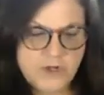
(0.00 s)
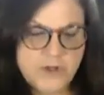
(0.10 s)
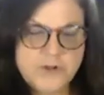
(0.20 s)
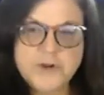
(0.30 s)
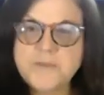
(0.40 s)

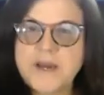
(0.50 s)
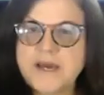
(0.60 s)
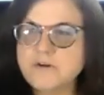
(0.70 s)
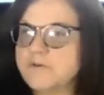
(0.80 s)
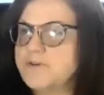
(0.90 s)
no
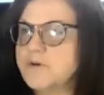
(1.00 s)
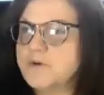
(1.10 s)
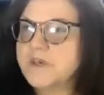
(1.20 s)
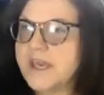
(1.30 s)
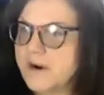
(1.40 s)
matter if you
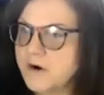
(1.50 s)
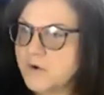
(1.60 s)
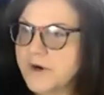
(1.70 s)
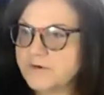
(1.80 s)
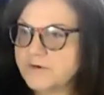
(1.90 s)
care
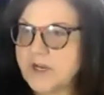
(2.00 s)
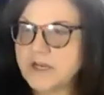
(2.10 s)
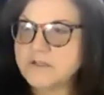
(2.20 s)
whether or not